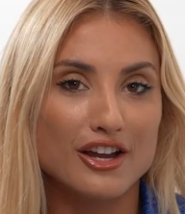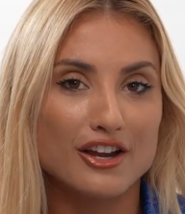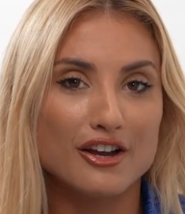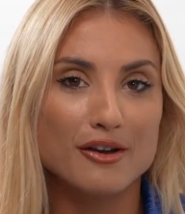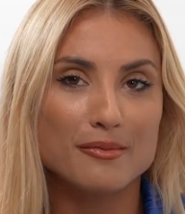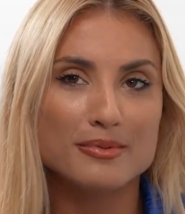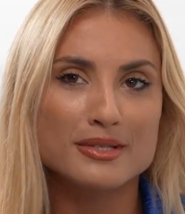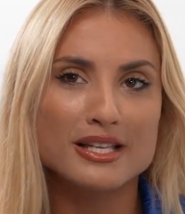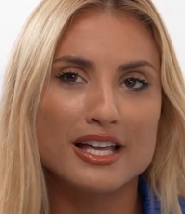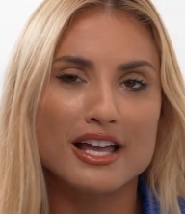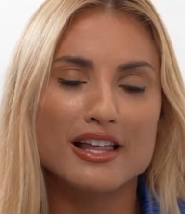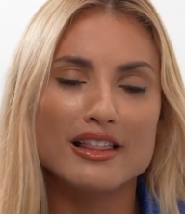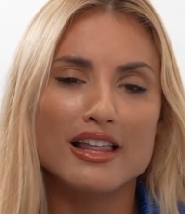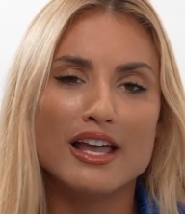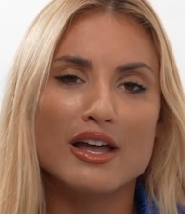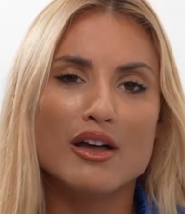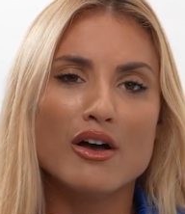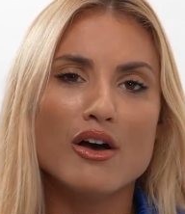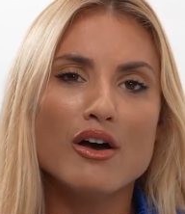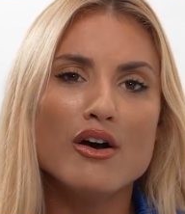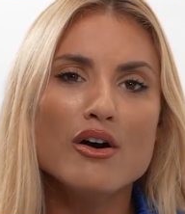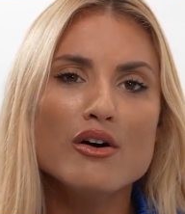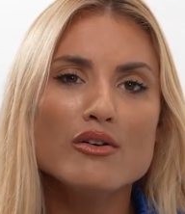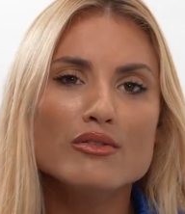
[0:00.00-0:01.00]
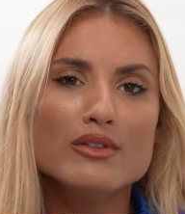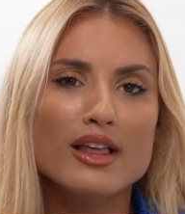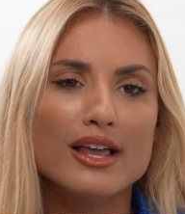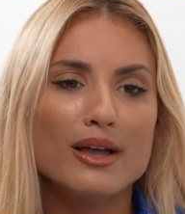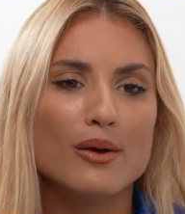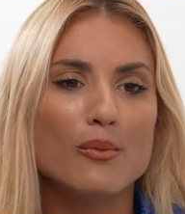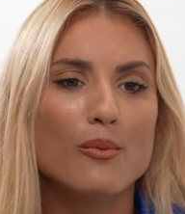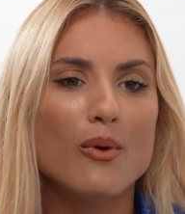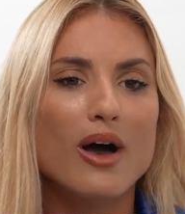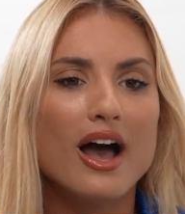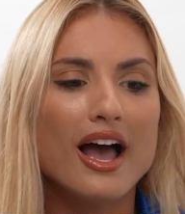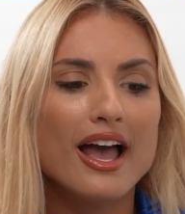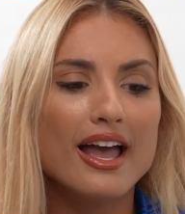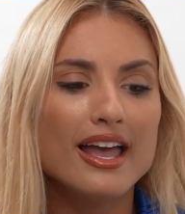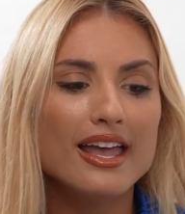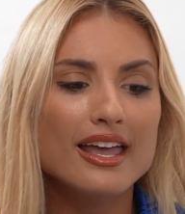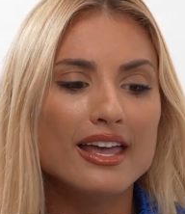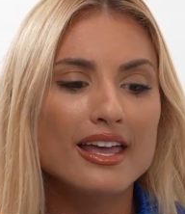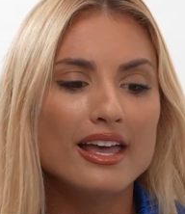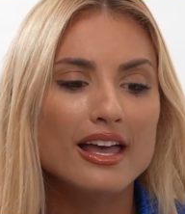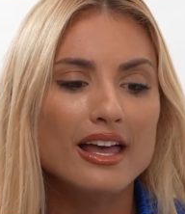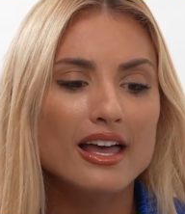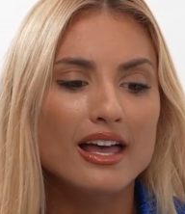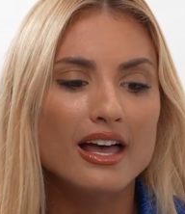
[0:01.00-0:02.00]
You're upset like, oh, like
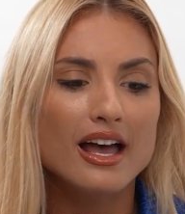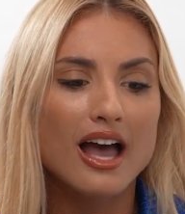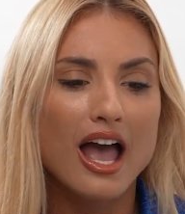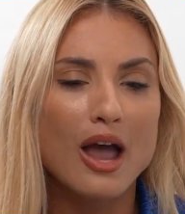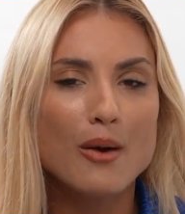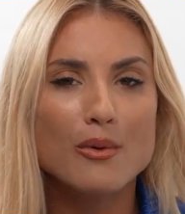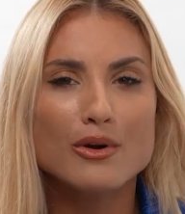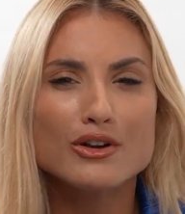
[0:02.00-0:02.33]
why I